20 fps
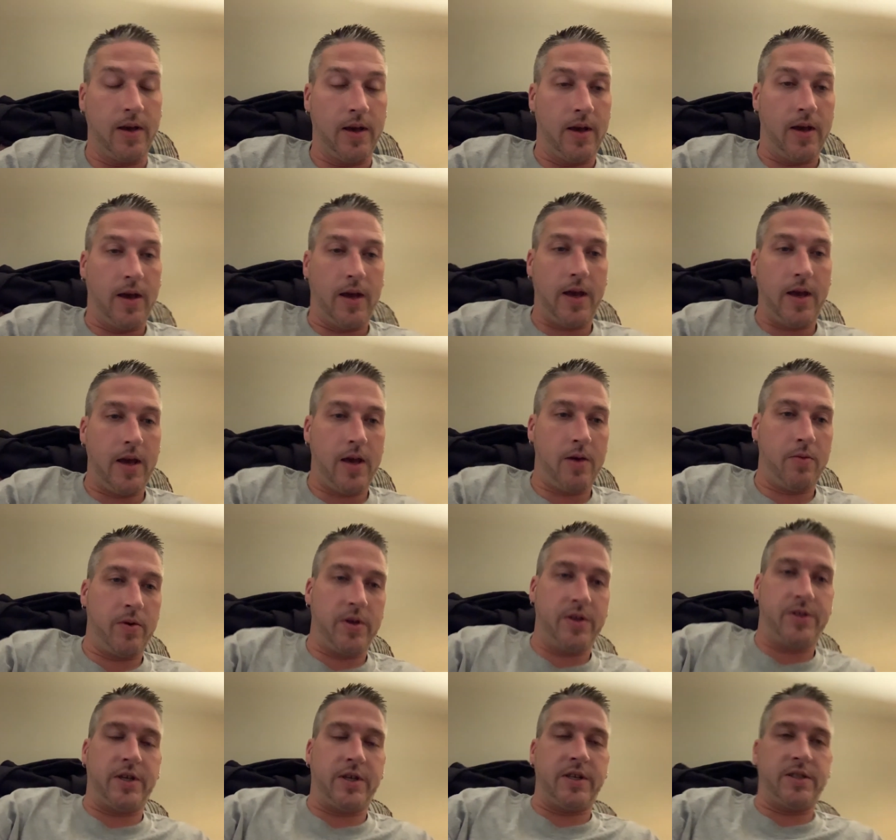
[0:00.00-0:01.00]
And we
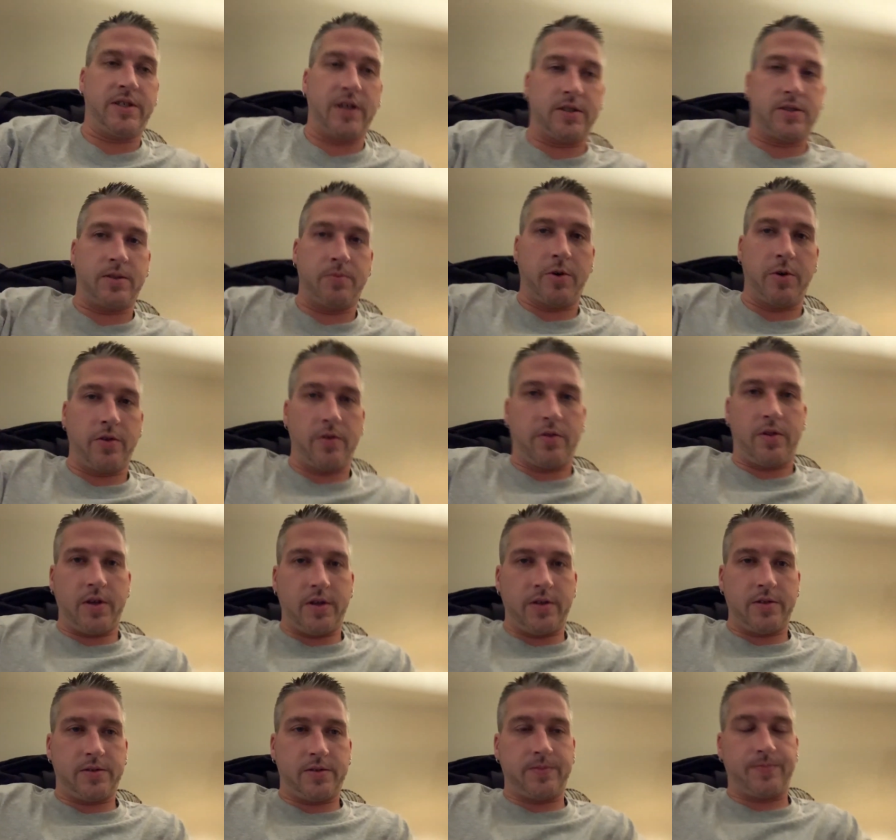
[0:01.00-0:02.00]
change out some other
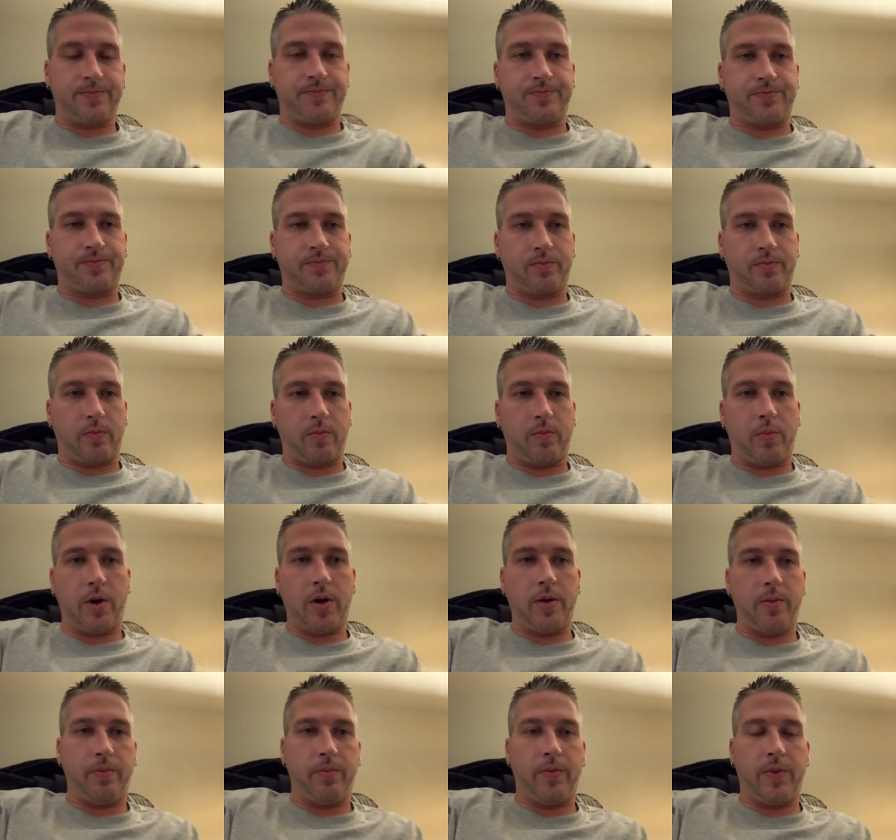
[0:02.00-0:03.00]
things.
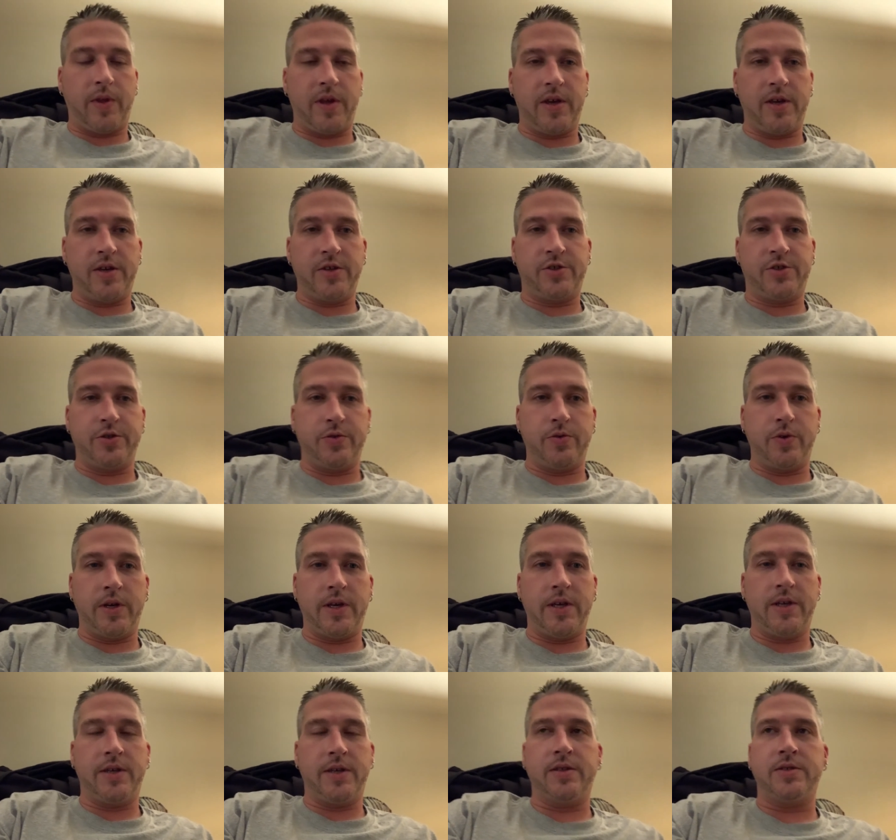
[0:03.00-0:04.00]
But the issue
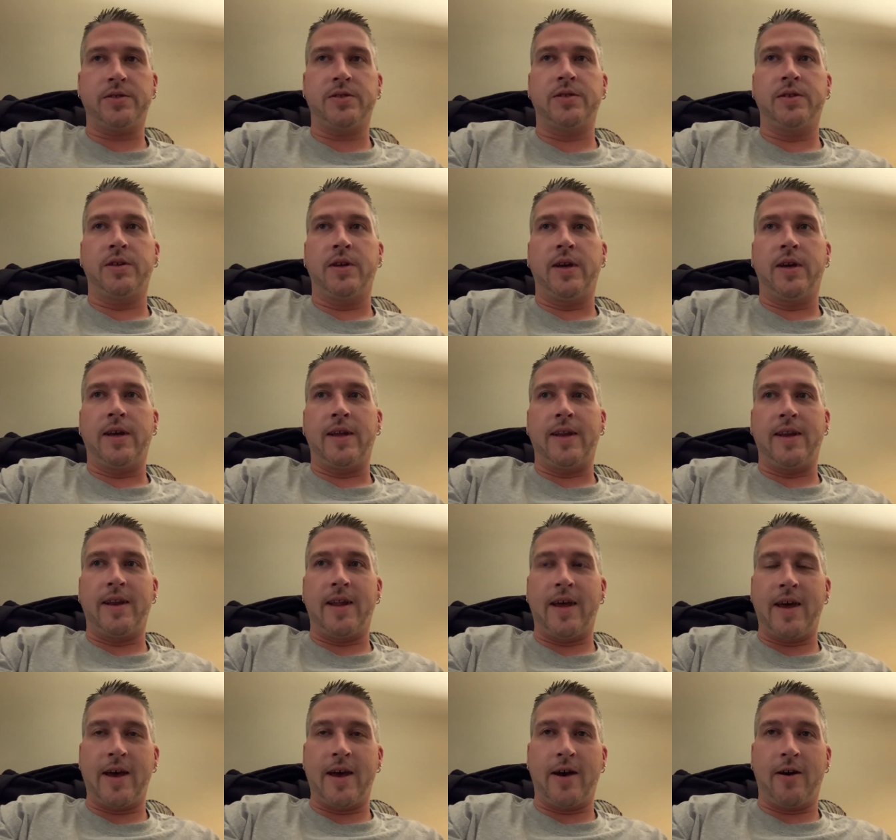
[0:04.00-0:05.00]
is
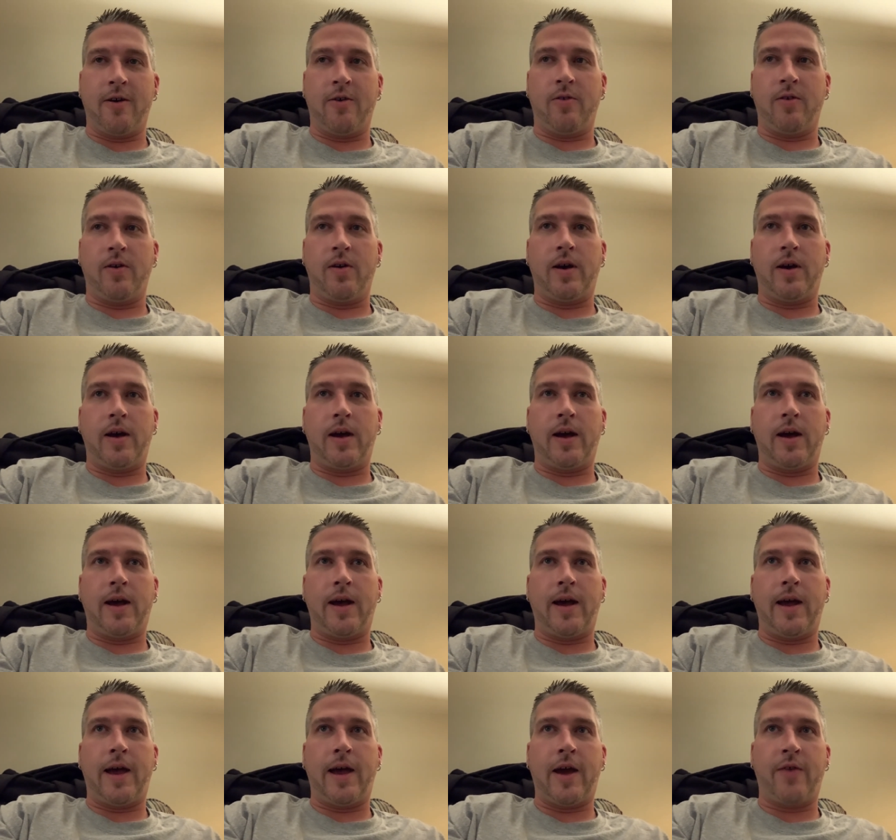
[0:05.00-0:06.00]
now,
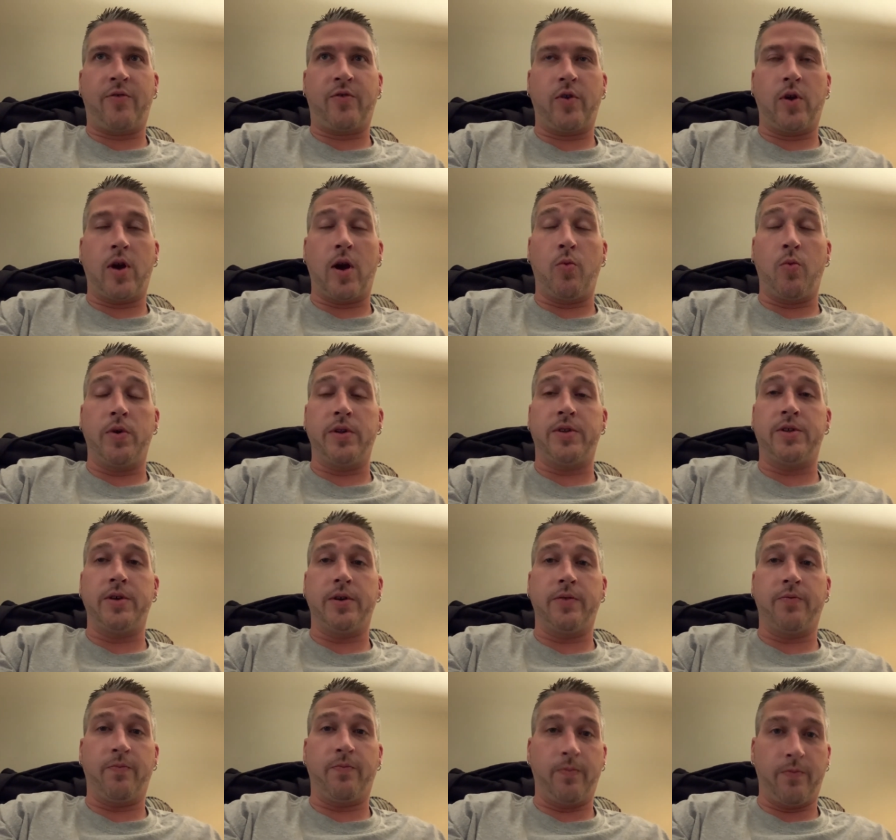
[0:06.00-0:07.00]
after I went
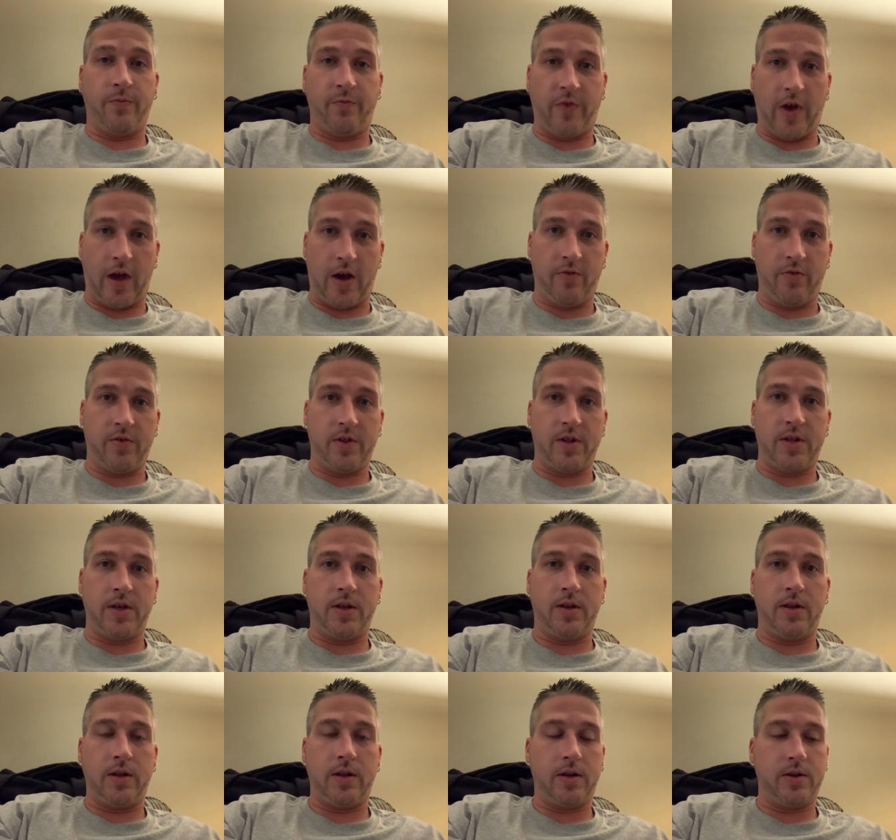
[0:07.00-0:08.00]
to
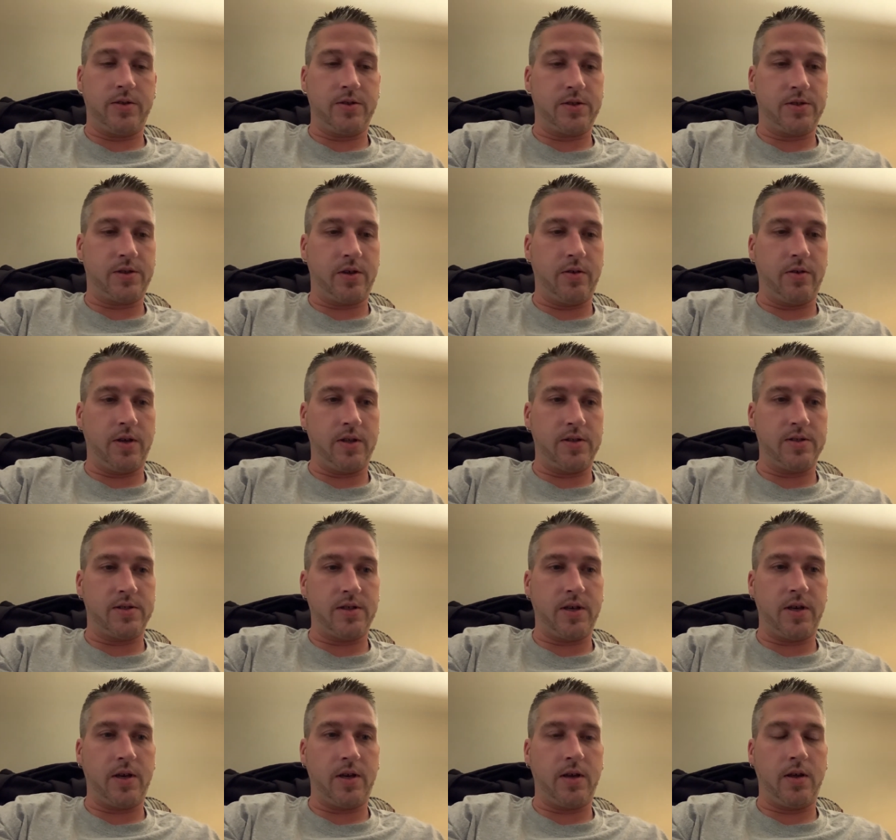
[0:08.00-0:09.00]
Valvoline, and I'll just go ahead and
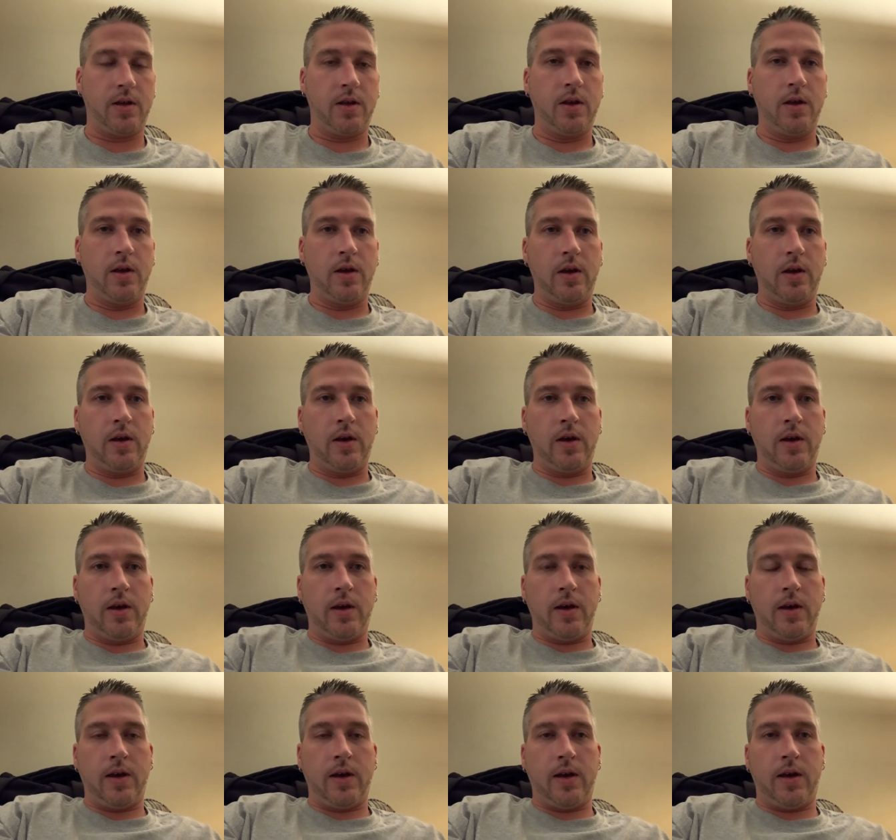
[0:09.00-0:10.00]
say it,
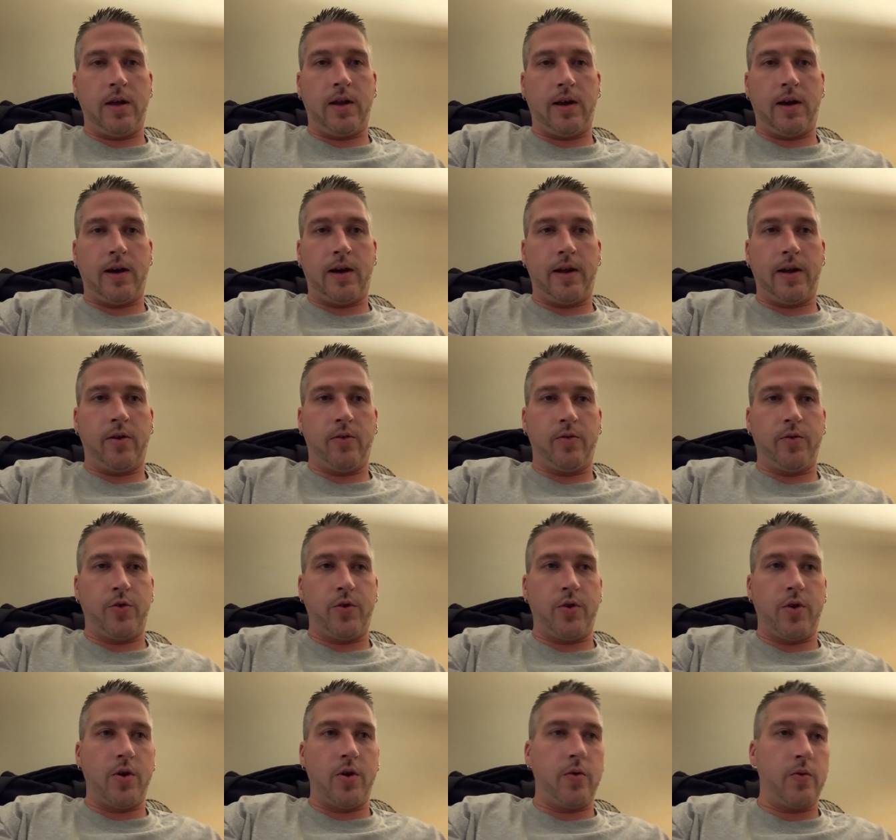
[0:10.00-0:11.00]
and I don't
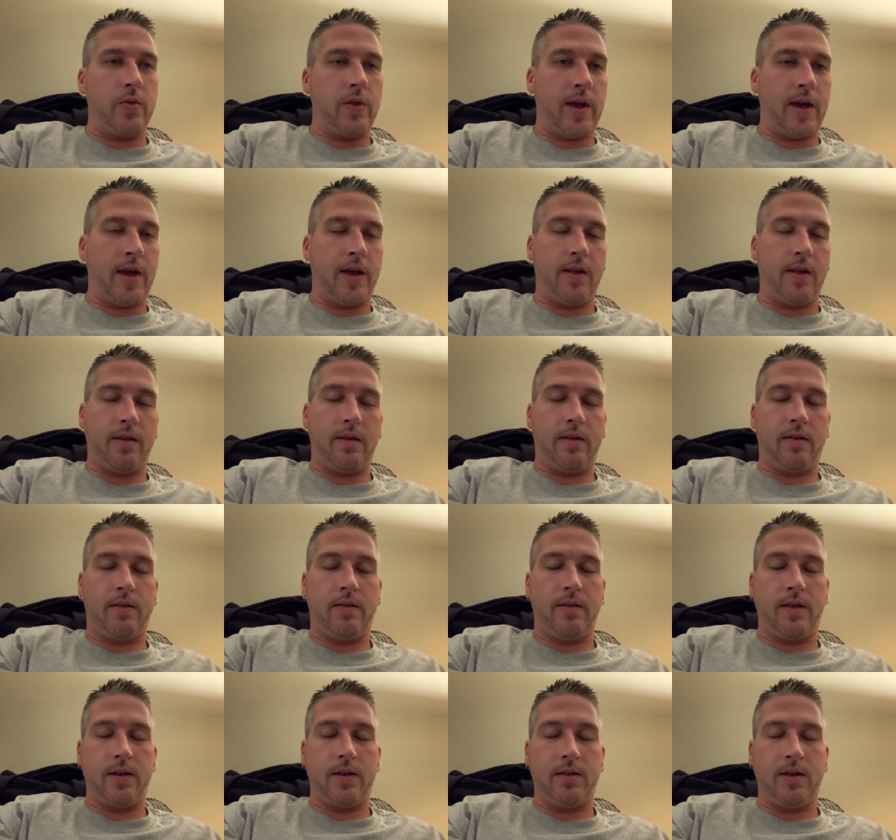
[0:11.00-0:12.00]
know that
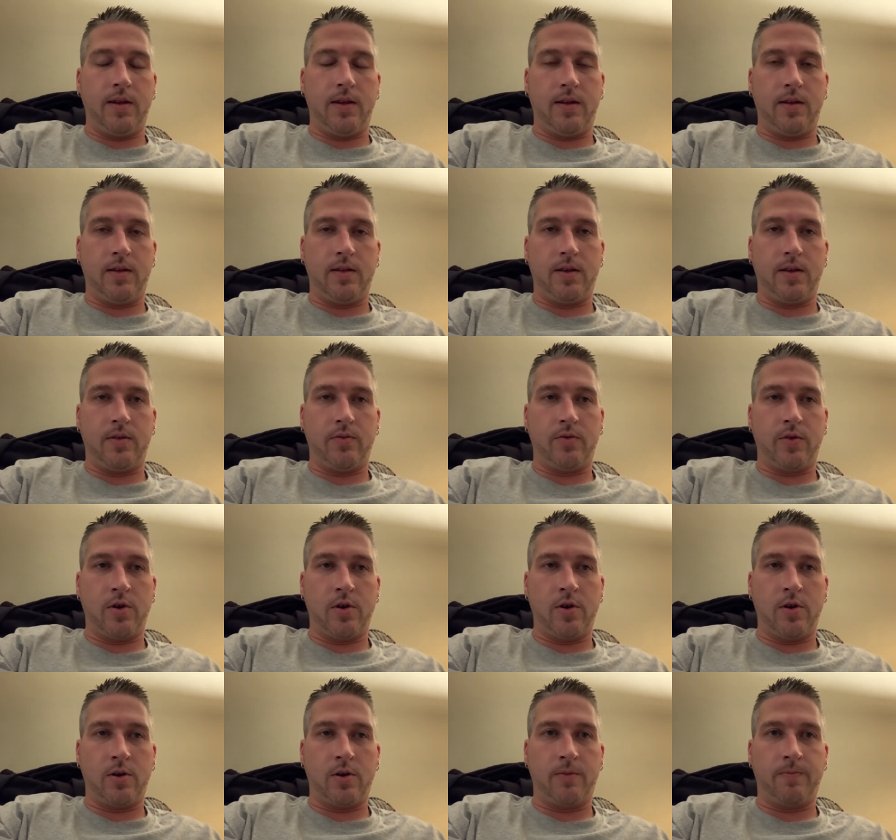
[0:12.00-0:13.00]
they did anything
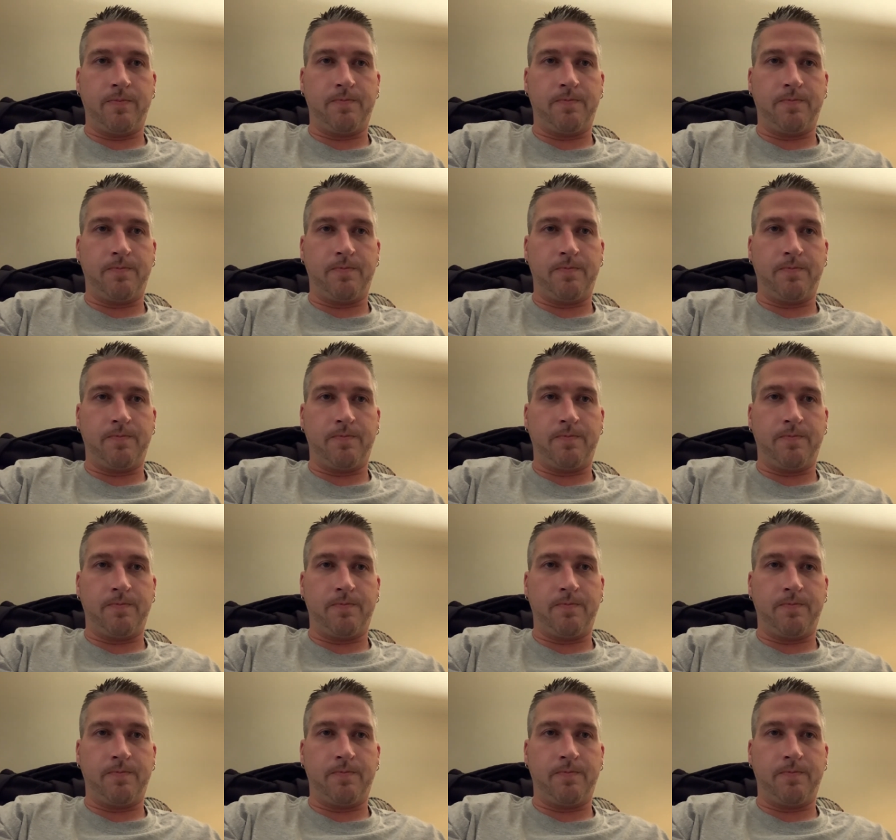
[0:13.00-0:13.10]
wrong,